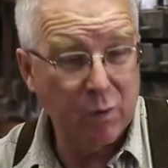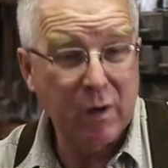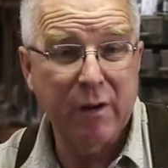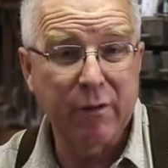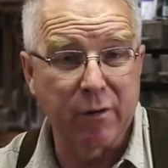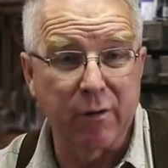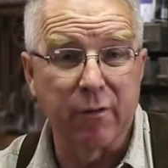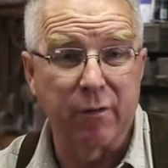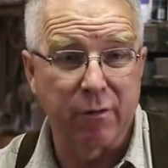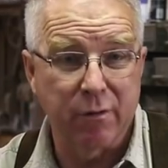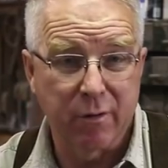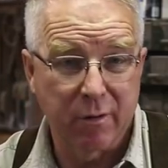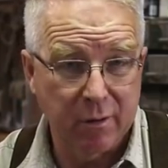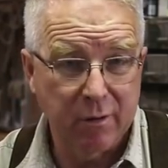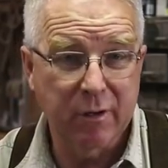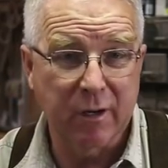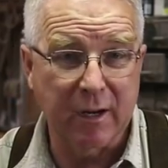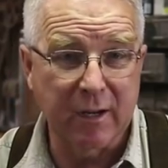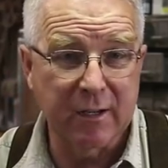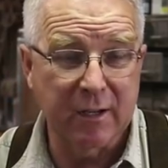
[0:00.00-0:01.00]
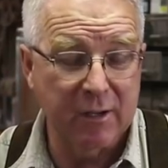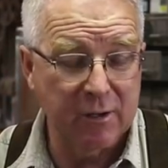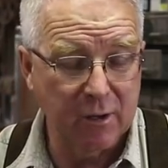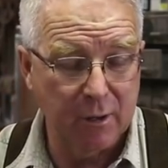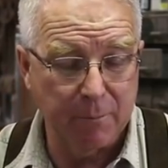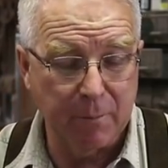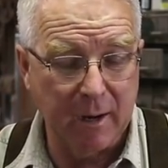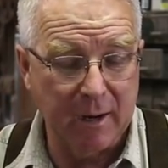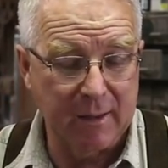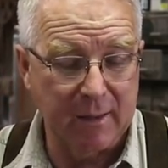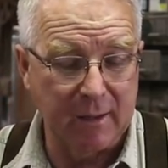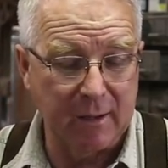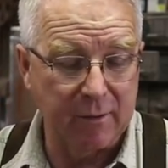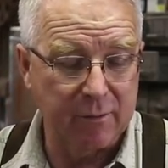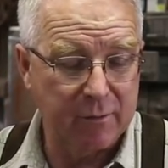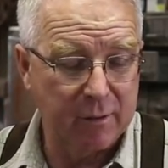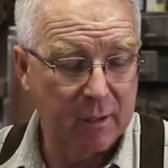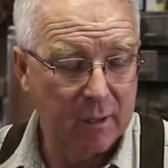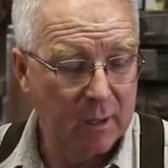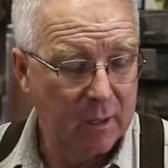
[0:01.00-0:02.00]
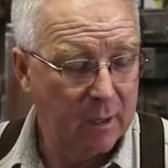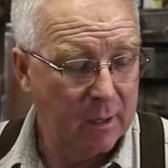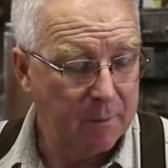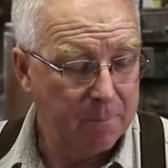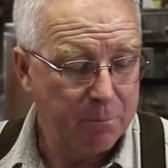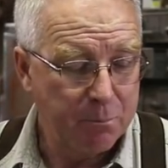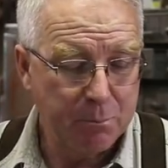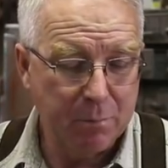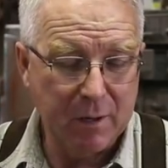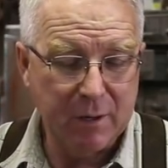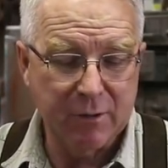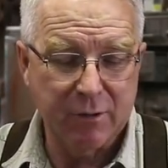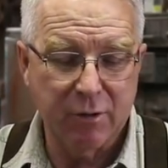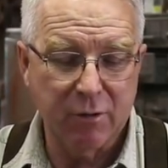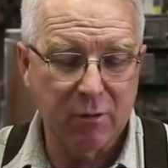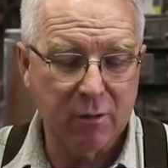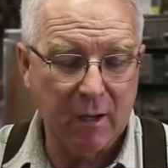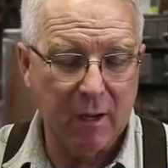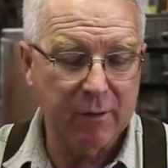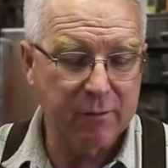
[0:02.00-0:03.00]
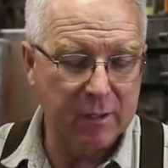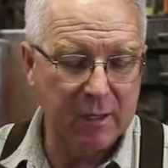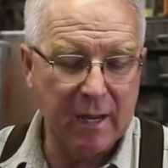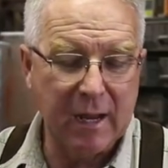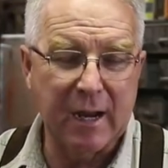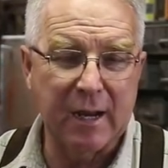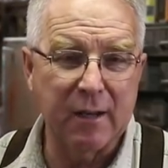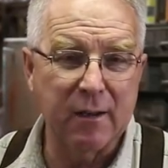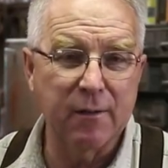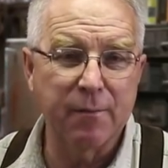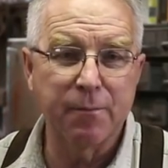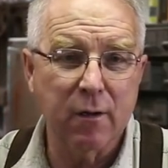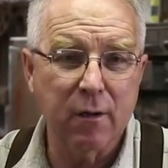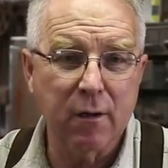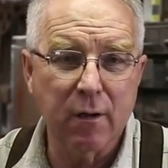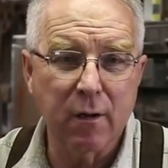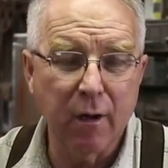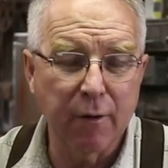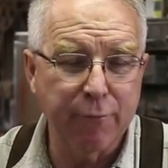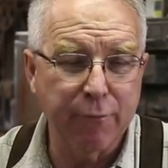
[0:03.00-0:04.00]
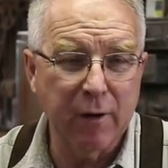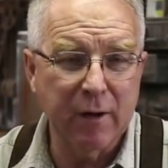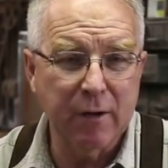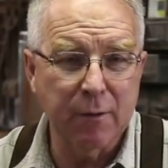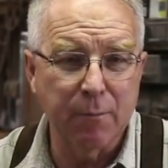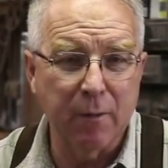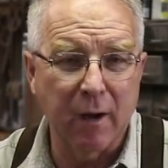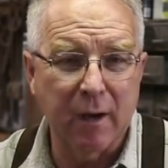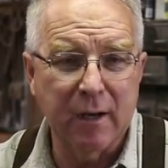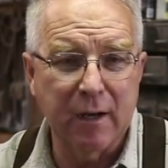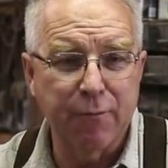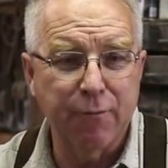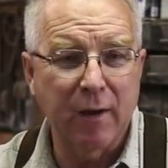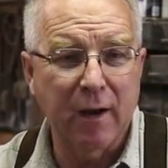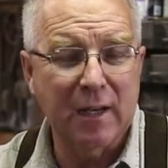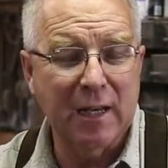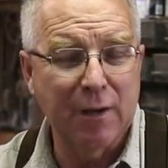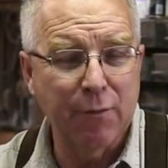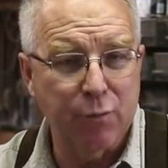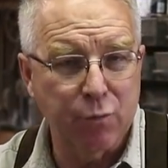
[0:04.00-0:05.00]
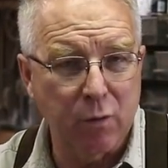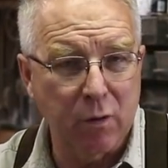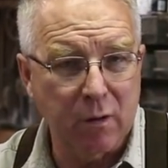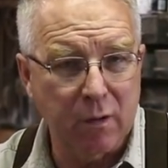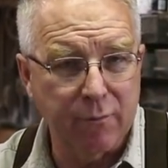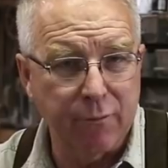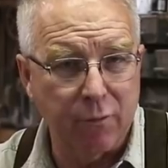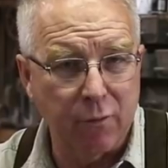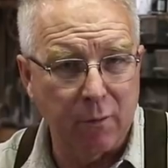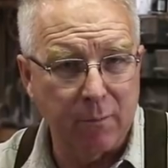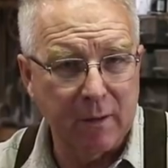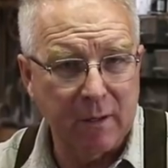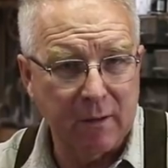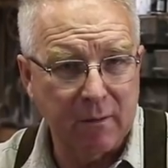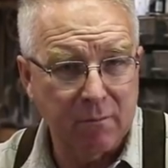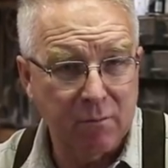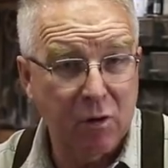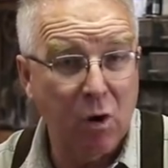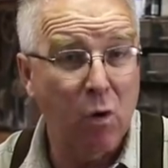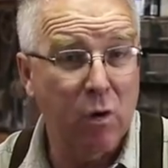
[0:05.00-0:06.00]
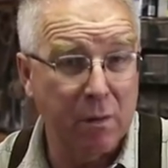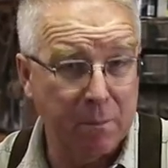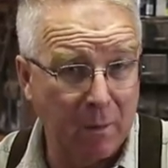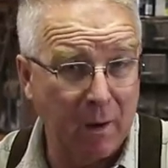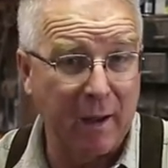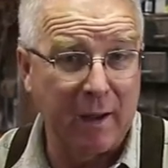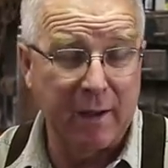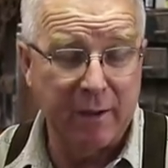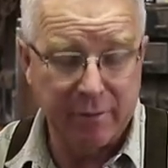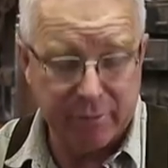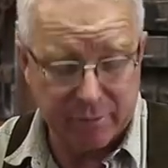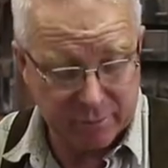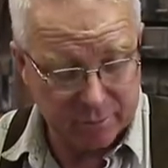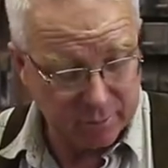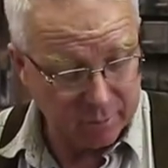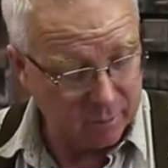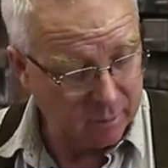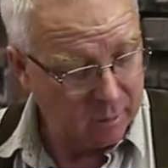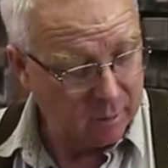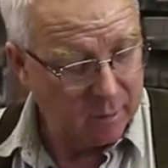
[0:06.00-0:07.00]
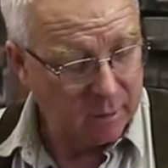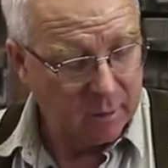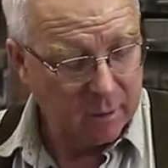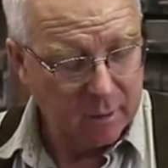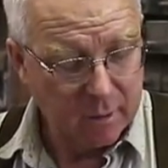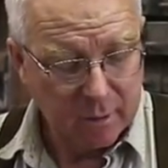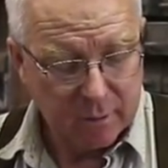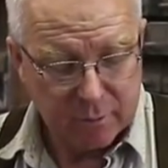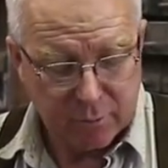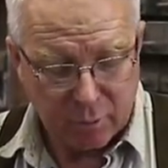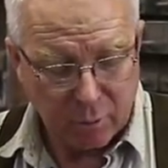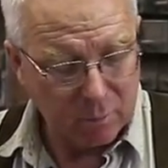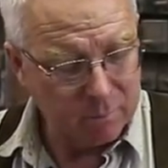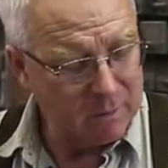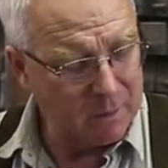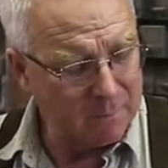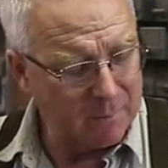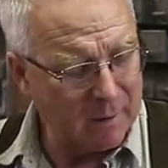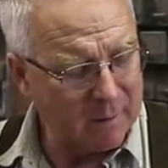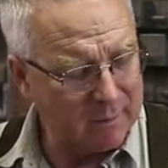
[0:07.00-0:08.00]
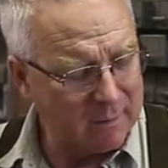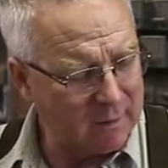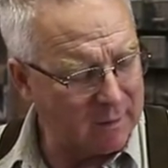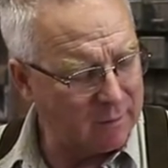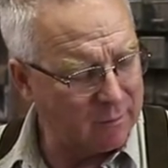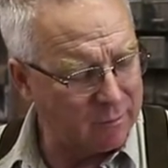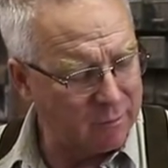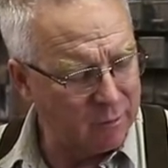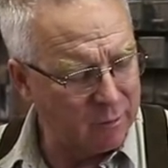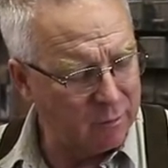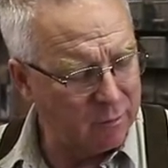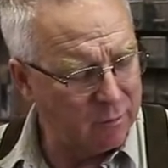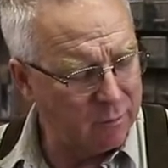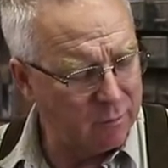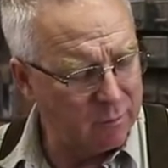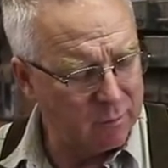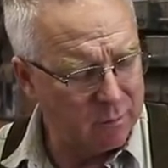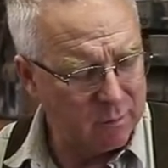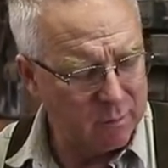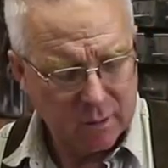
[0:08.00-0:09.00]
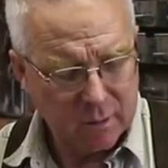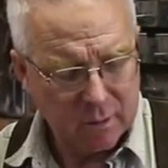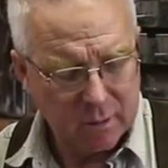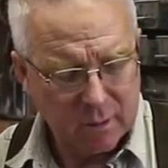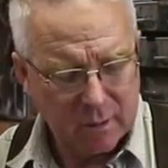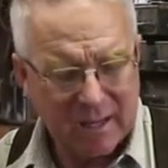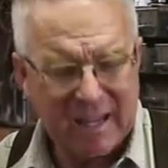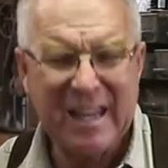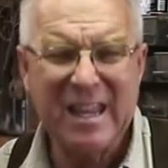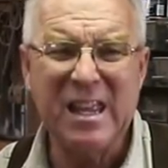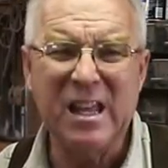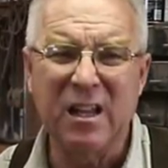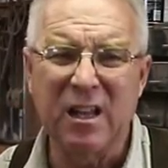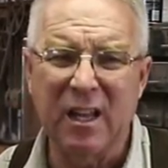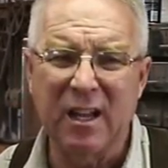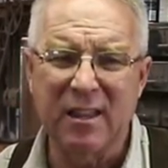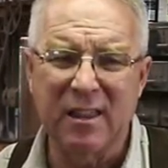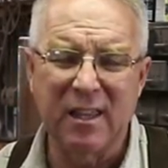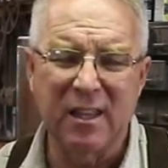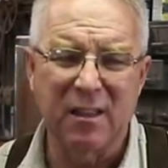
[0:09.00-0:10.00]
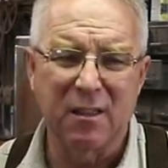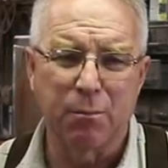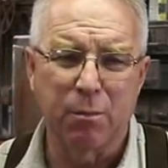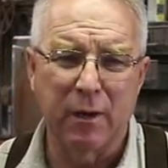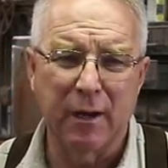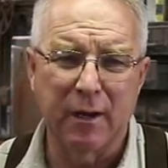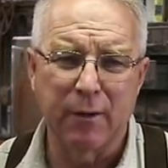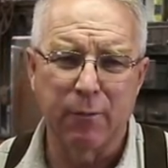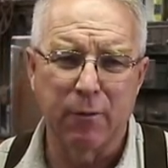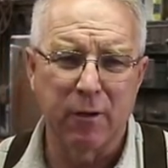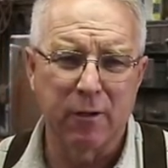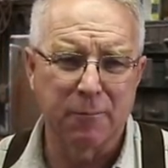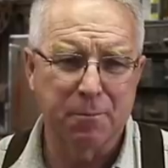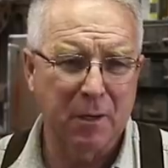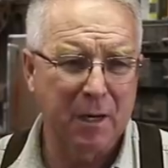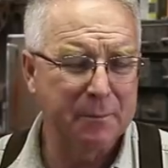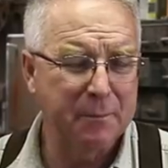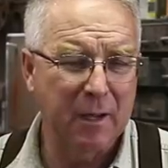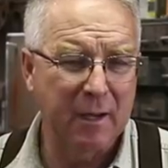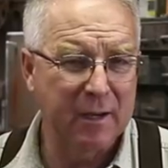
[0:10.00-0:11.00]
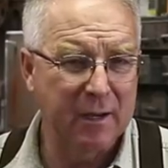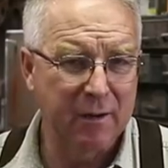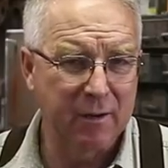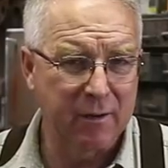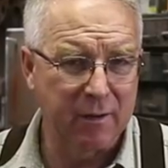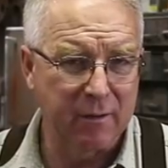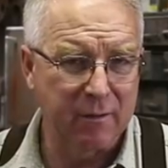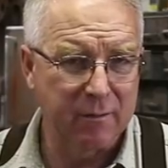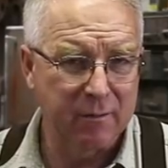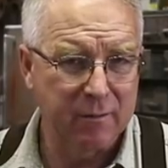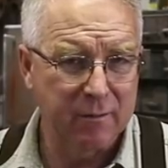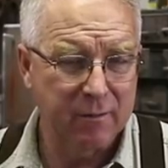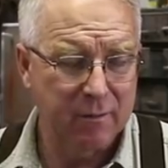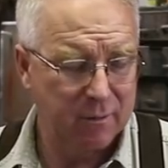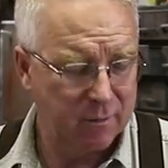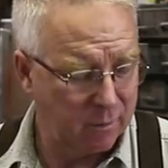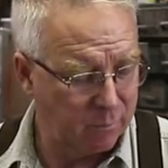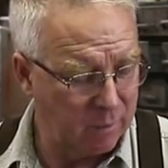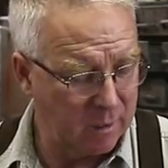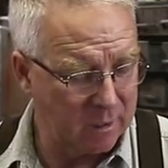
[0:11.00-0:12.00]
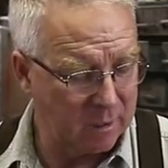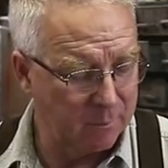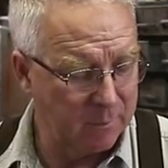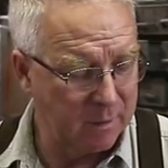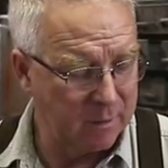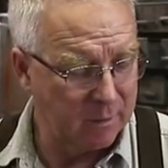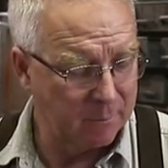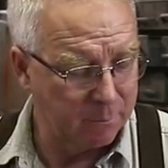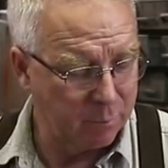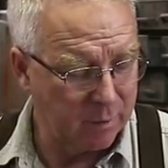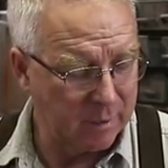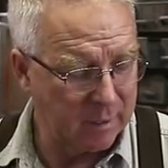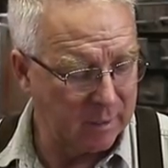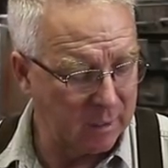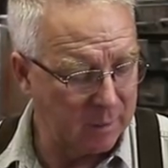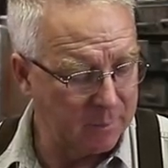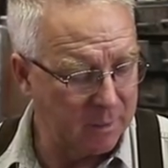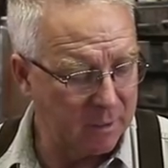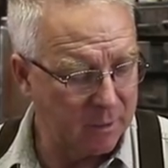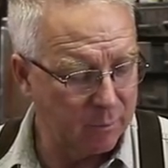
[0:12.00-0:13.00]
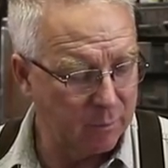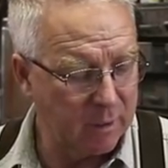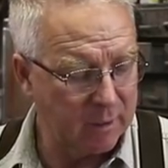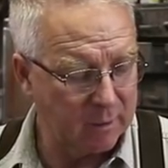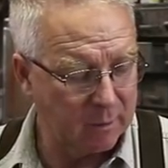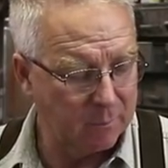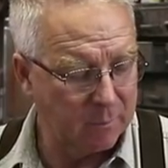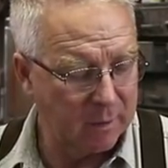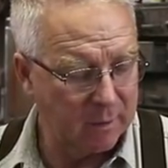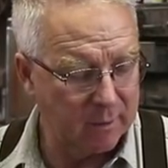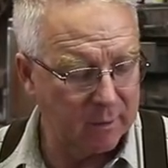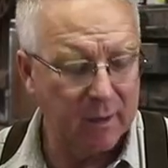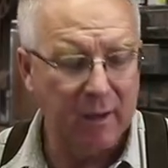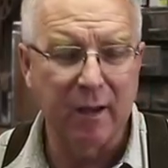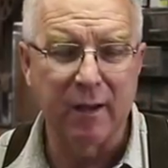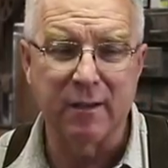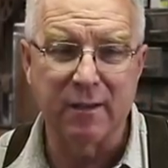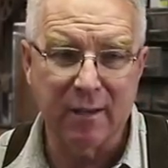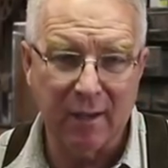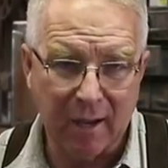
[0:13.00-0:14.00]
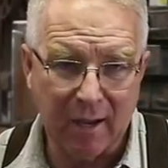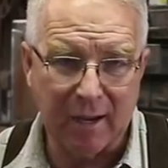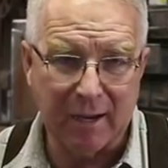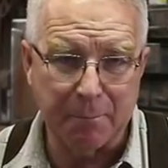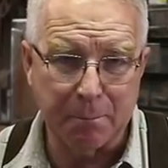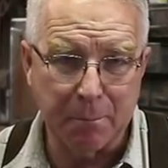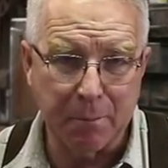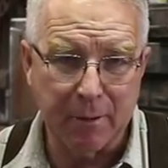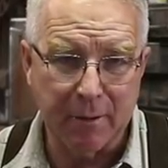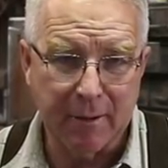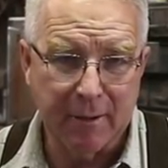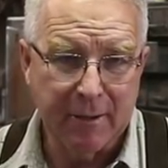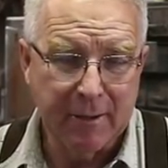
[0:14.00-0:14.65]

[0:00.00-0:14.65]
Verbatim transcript: reasons to continue to buy these. But in two thousand eight, a friend of mine, in fact, he was working for me, Cody Bias, told me about these new Eel, I think the brand was, but I'm not here to, to recommend a brand. I'm here to recommend a type.